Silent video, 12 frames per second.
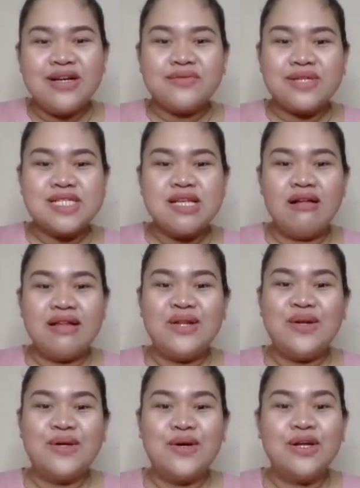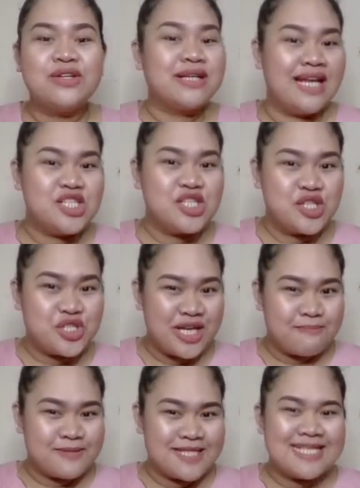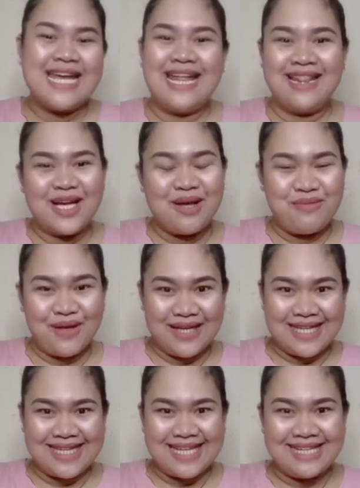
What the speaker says: resulting to a good relationships in the community.